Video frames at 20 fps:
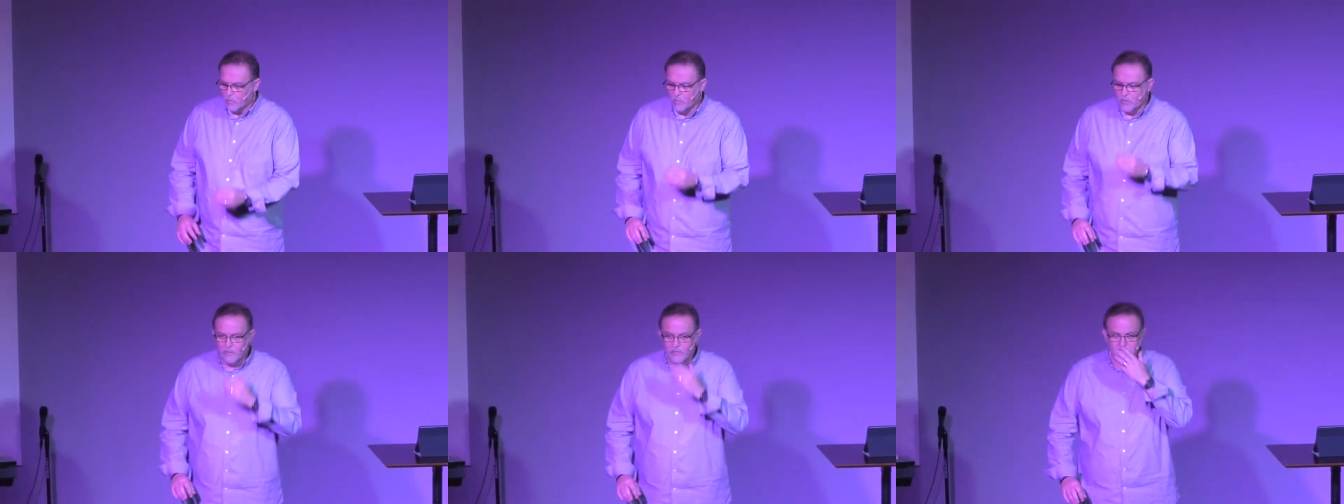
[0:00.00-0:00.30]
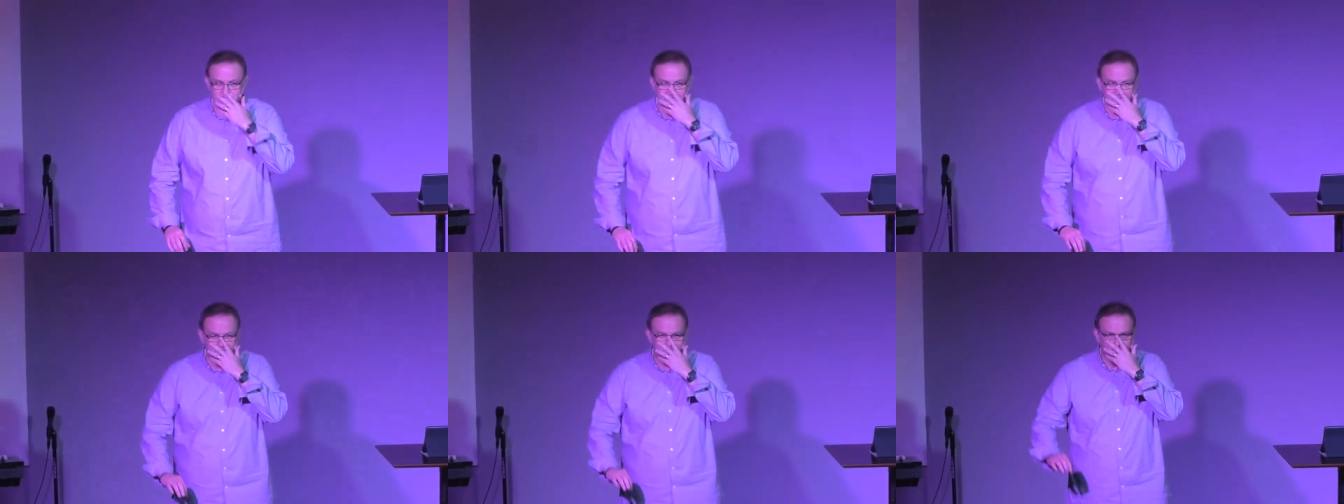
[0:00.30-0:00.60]
We
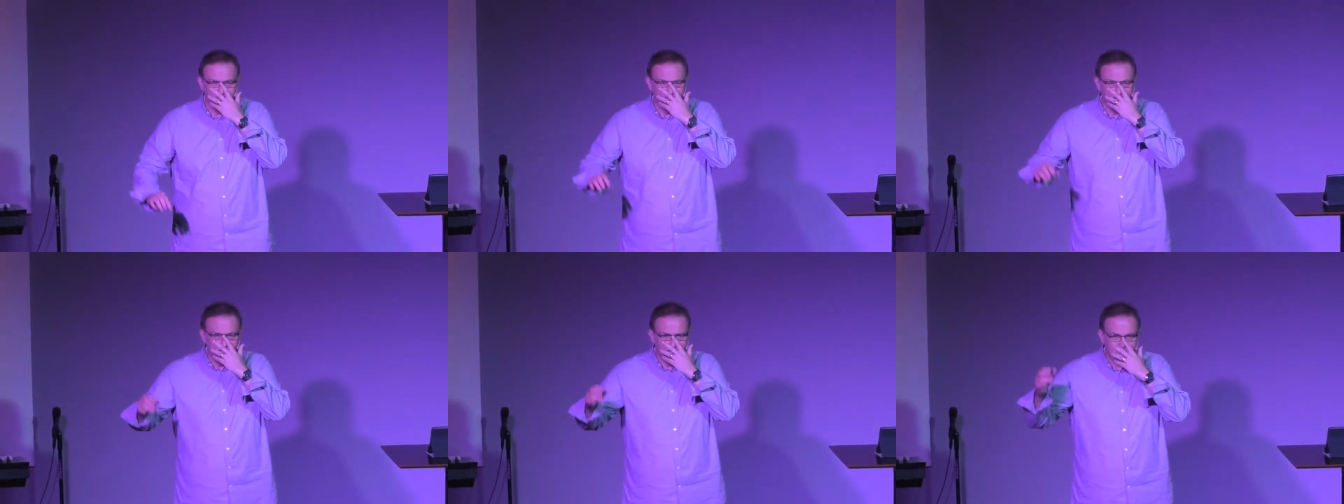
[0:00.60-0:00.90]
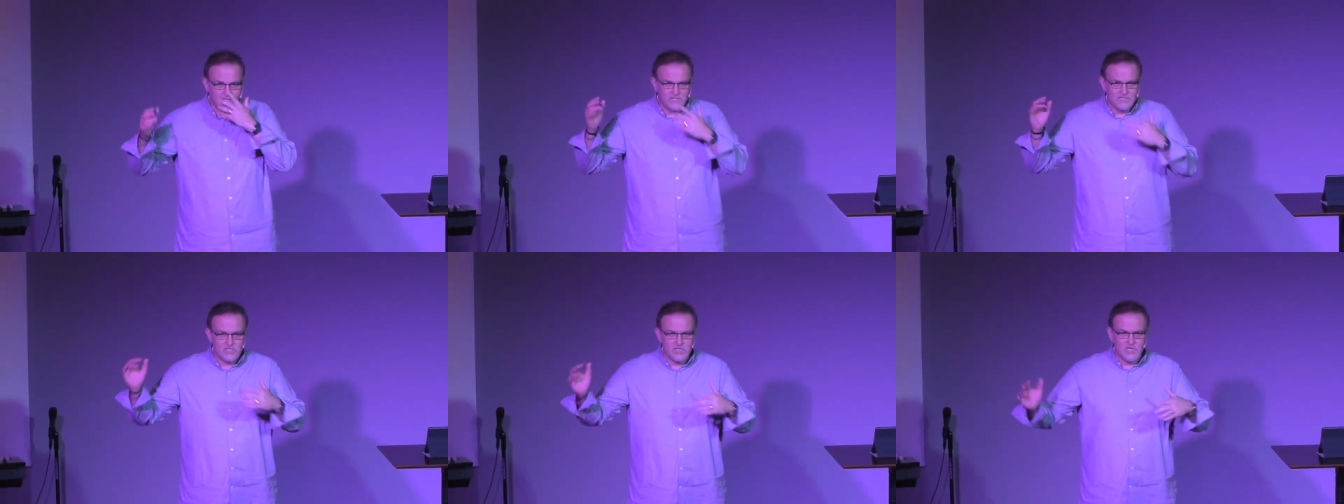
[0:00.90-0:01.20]
always say,
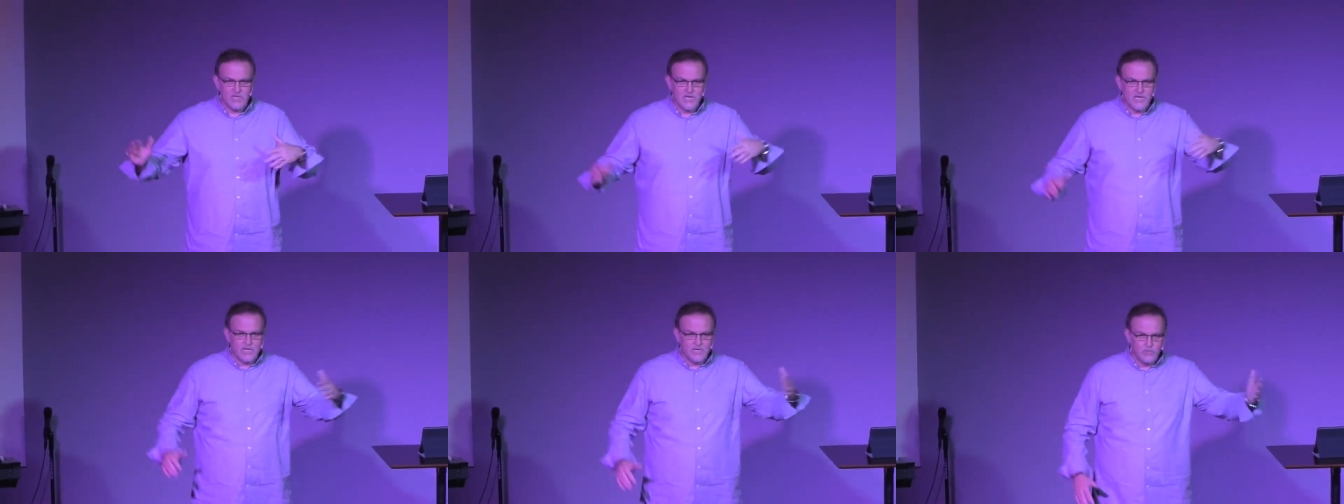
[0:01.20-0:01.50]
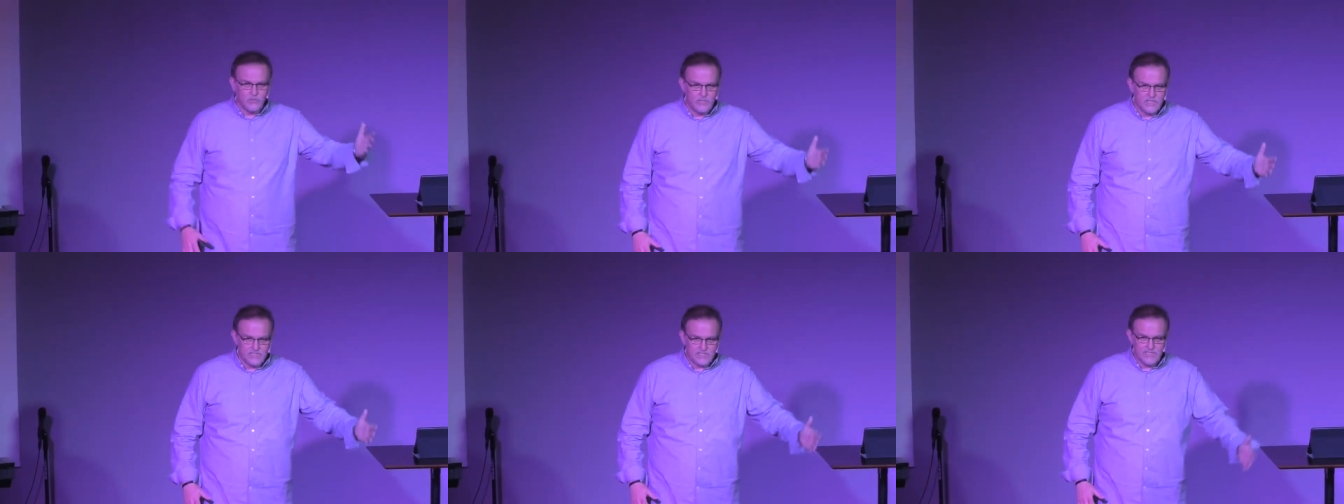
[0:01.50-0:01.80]
listen to
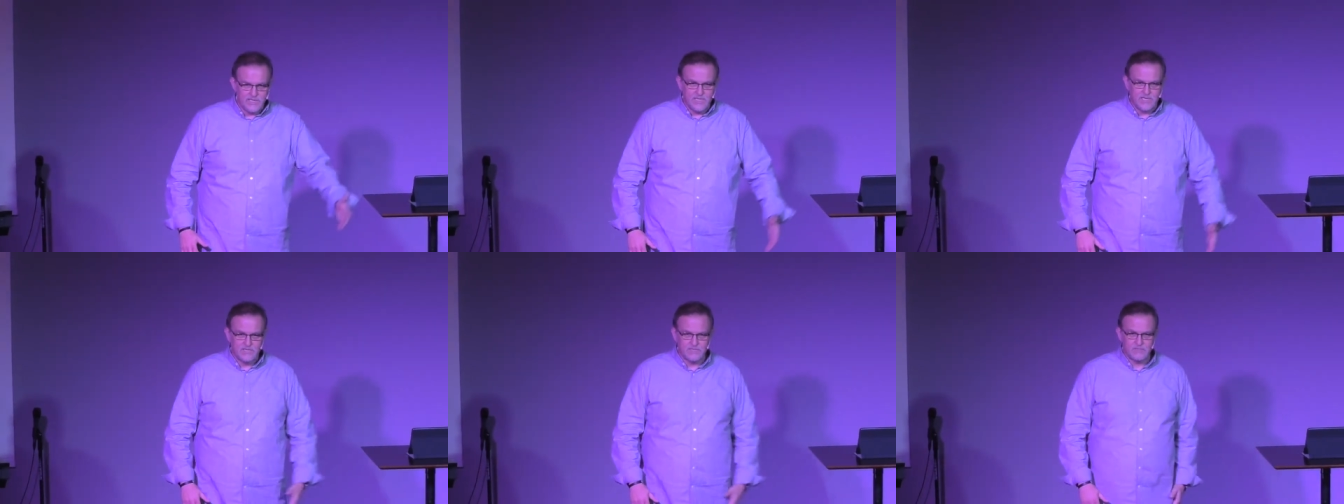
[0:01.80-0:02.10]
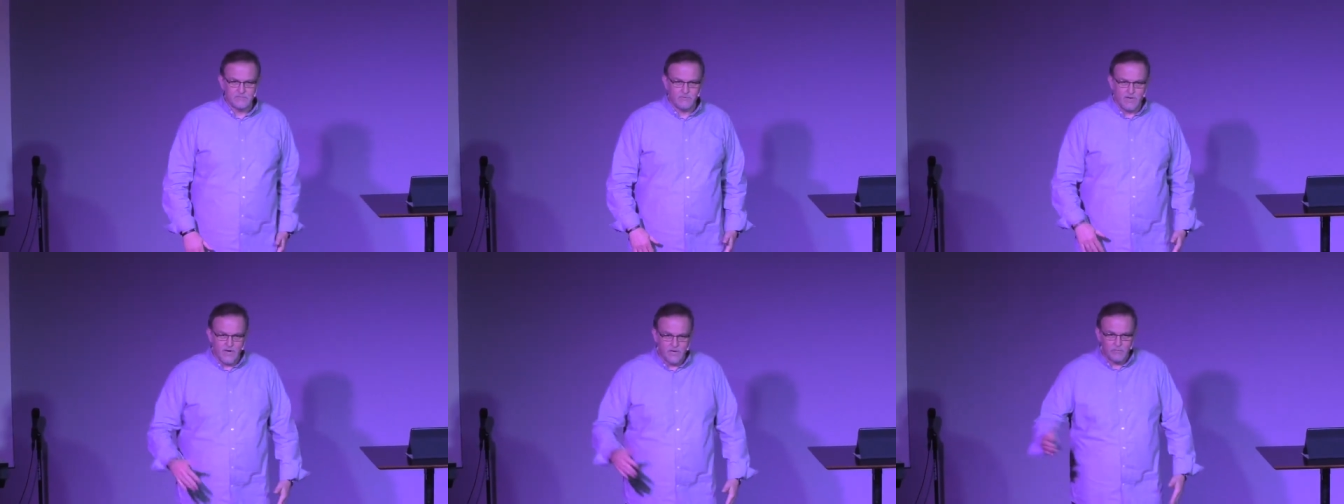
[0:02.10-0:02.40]
God, do what He
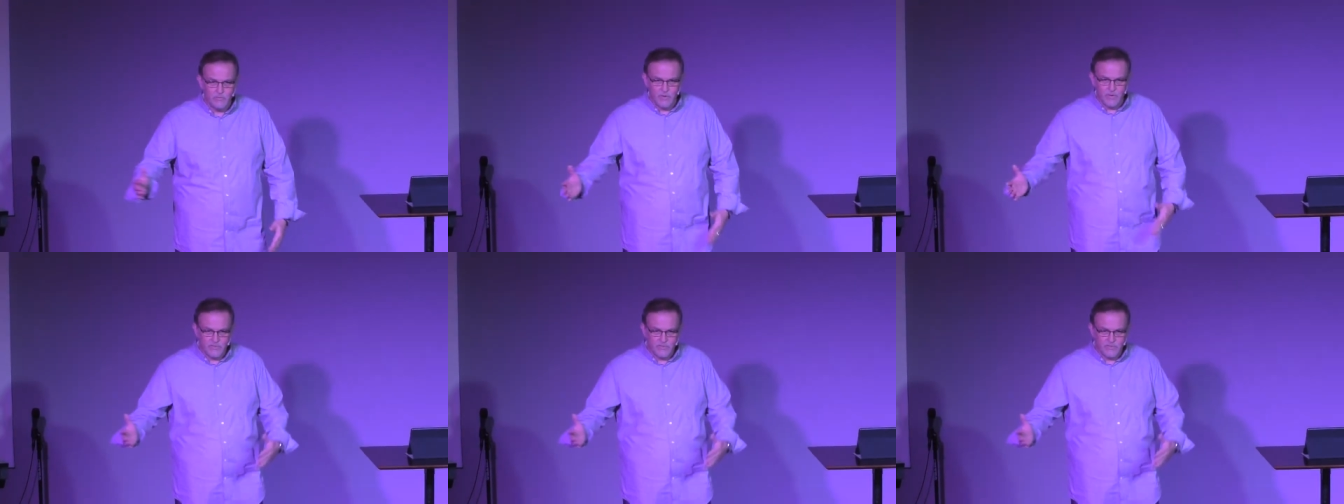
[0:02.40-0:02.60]
says, right?